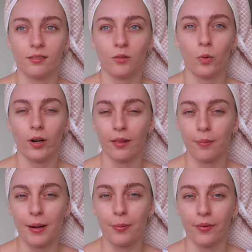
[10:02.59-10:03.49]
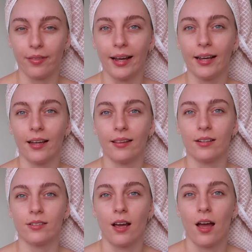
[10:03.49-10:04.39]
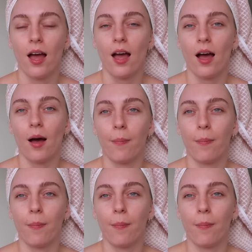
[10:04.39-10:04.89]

what other people think and there's a